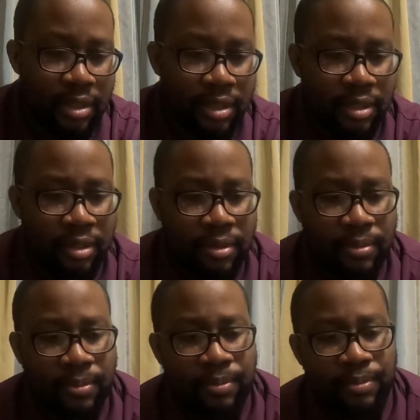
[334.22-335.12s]

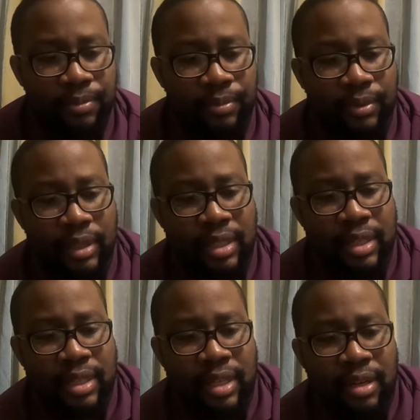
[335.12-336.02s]
So this
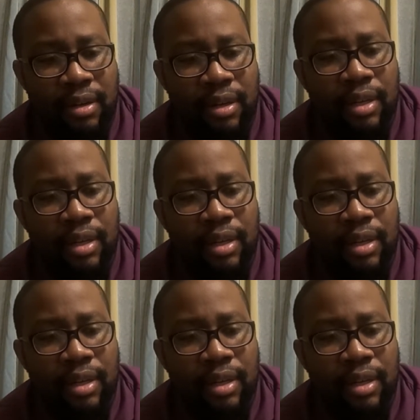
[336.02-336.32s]
is it,